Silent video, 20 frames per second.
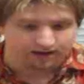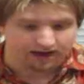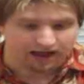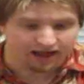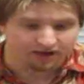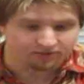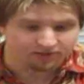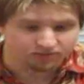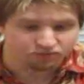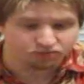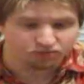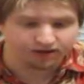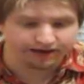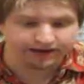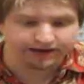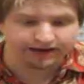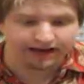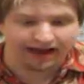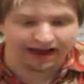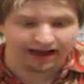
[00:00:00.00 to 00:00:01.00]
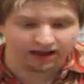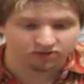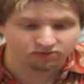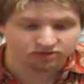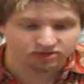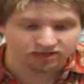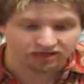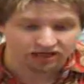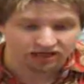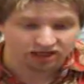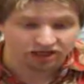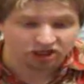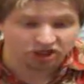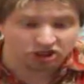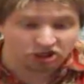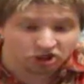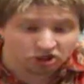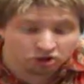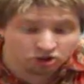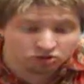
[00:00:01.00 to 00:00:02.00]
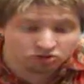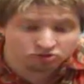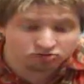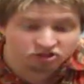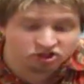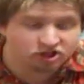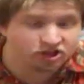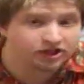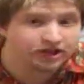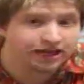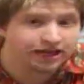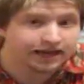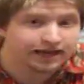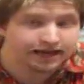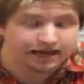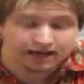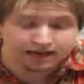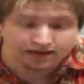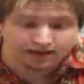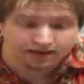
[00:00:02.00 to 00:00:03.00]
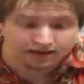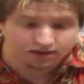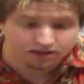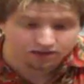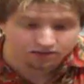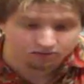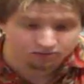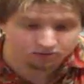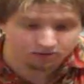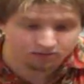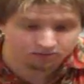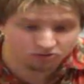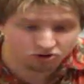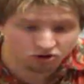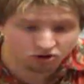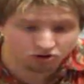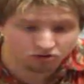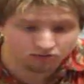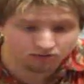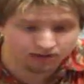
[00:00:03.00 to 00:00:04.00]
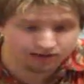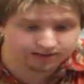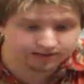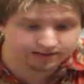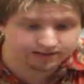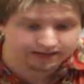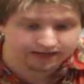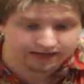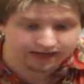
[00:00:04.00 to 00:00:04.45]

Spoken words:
I was bringing out hugely from Current,